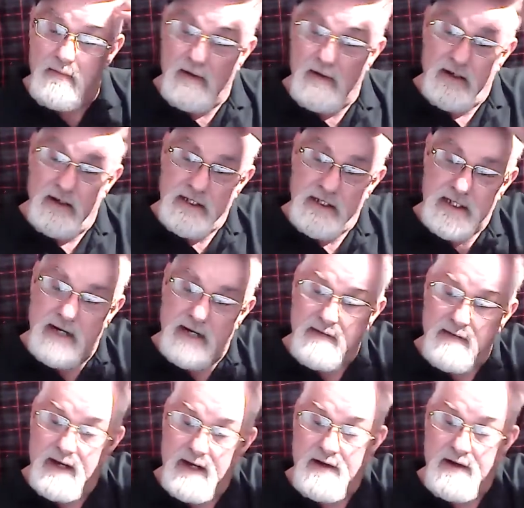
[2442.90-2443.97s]
It's still out
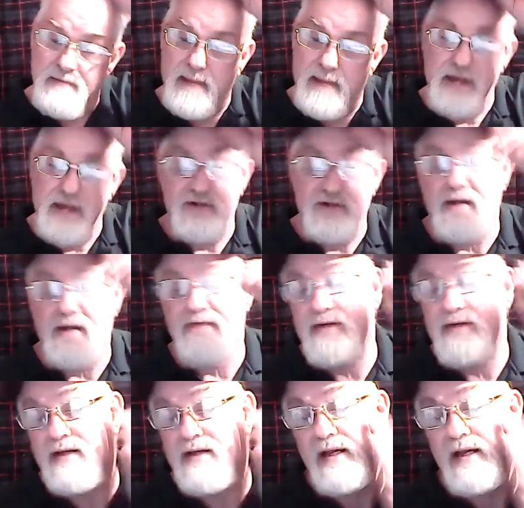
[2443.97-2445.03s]
there on the bench. I
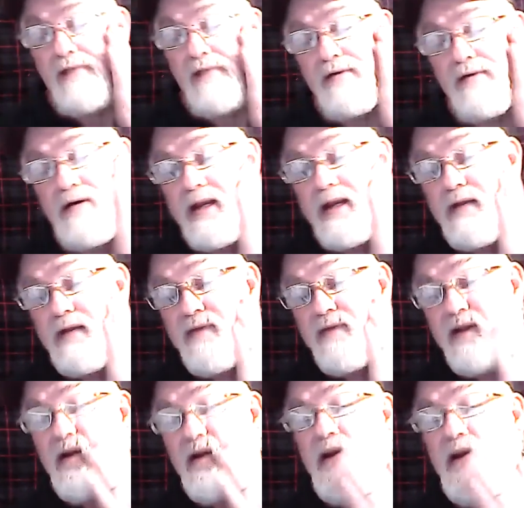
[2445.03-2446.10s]
haven't laid a
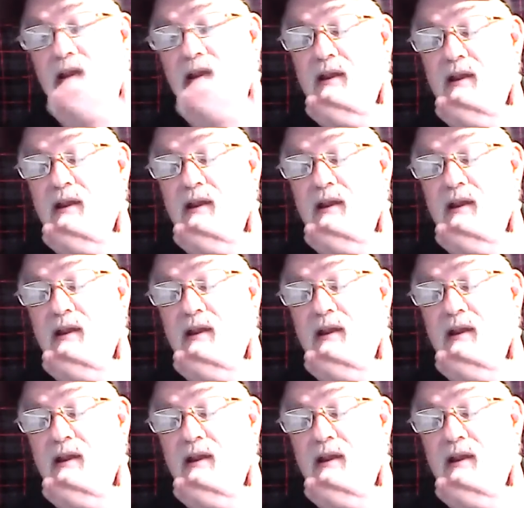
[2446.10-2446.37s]
finger on it.